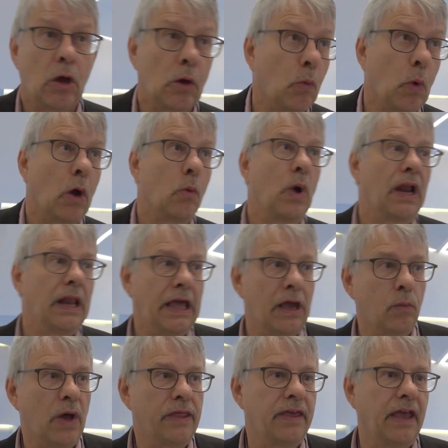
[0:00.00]
Uh, well, uh,
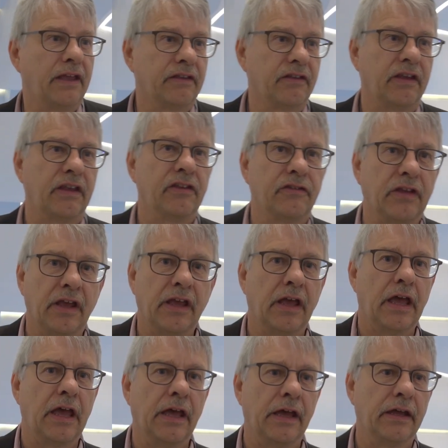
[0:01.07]
whether it is
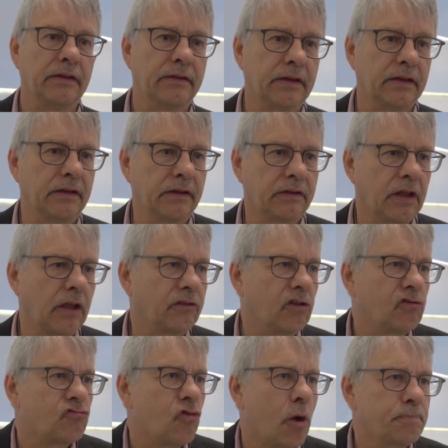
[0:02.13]
uh,
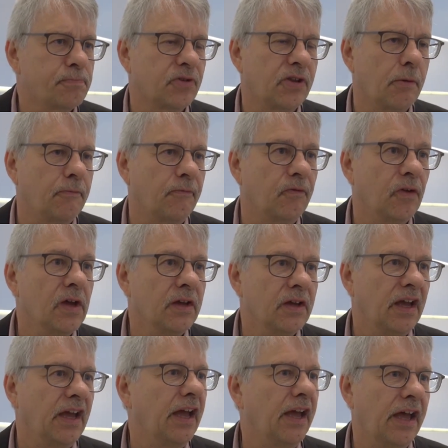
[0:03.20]
disruptive,
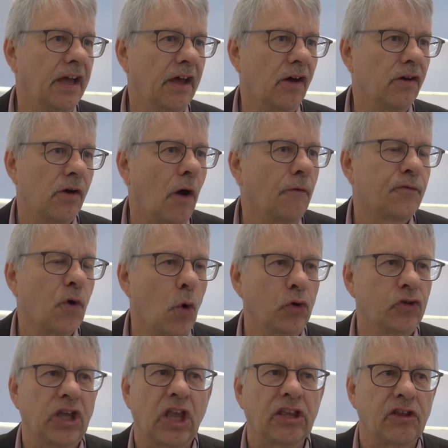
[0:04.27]
of
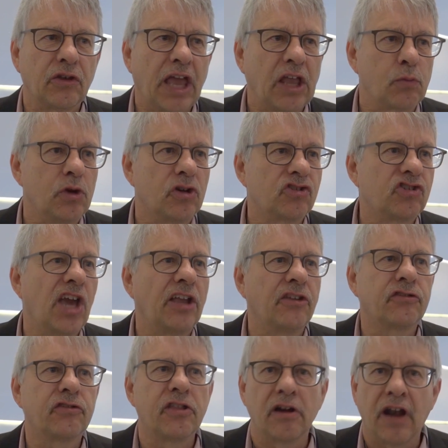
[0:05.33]
course, it, it will
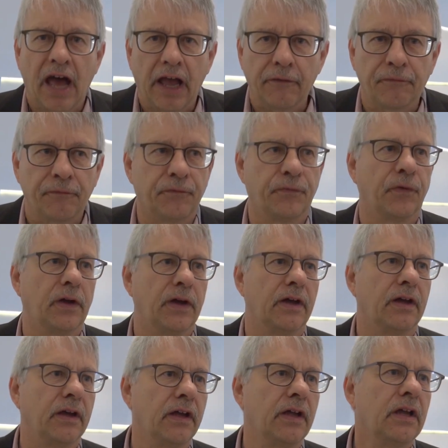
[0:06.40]
change the life,
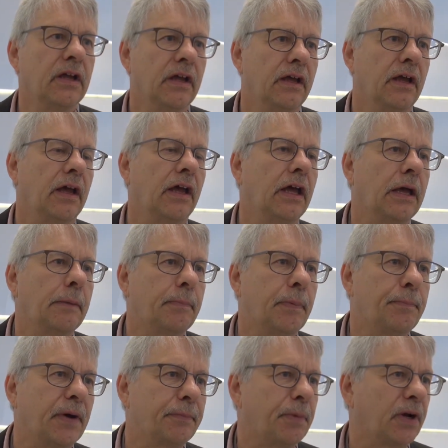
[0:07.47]
but,
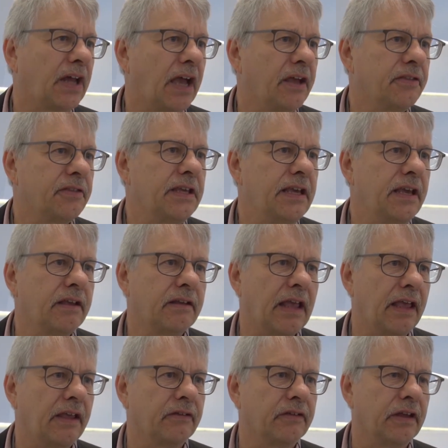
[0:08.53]
but I see it
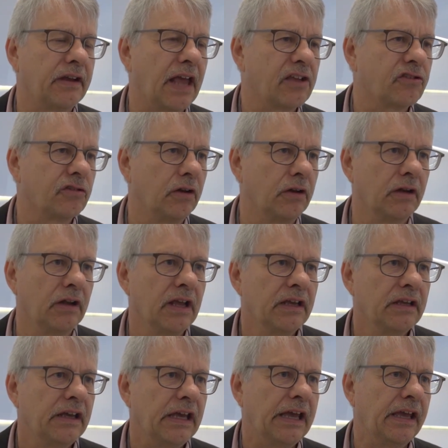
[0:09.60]
as an actual
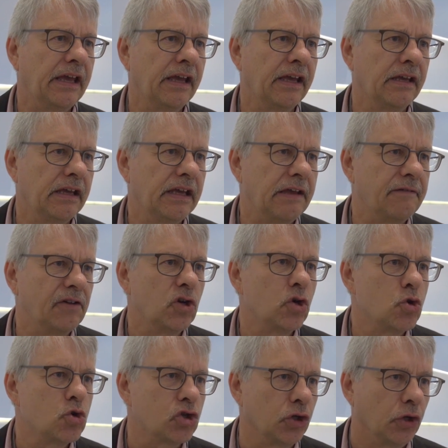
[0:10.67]

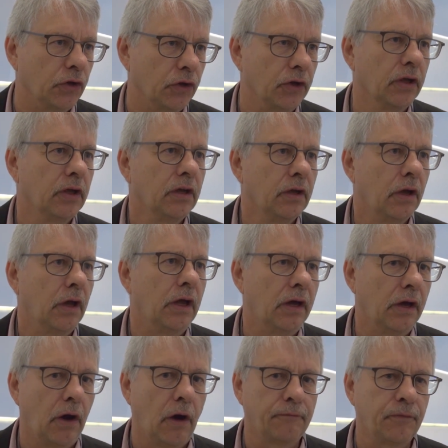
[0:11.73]
evolution
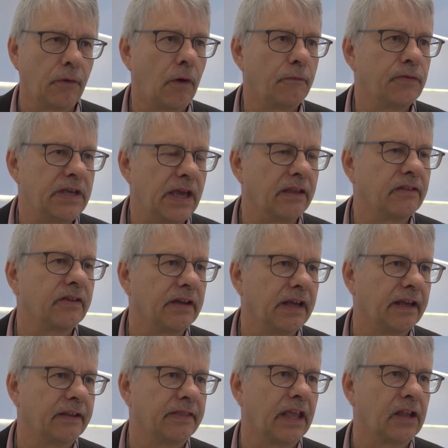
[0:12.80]
of, of the
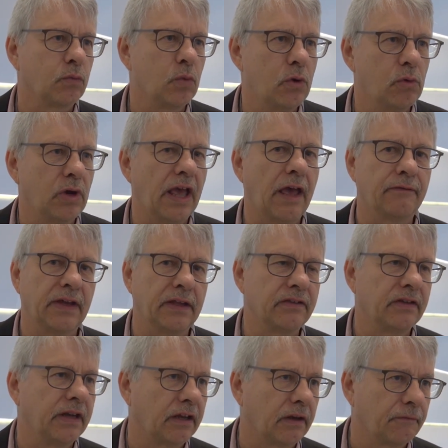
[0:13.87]
internet, that we will have
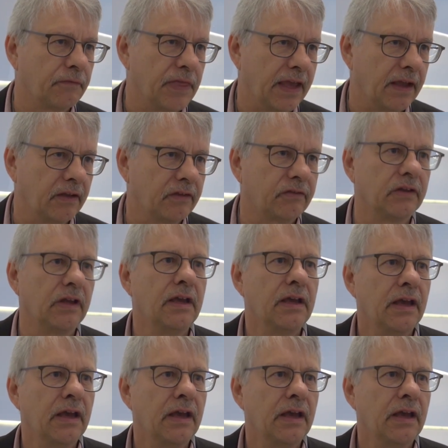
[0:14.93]
Internet of Things.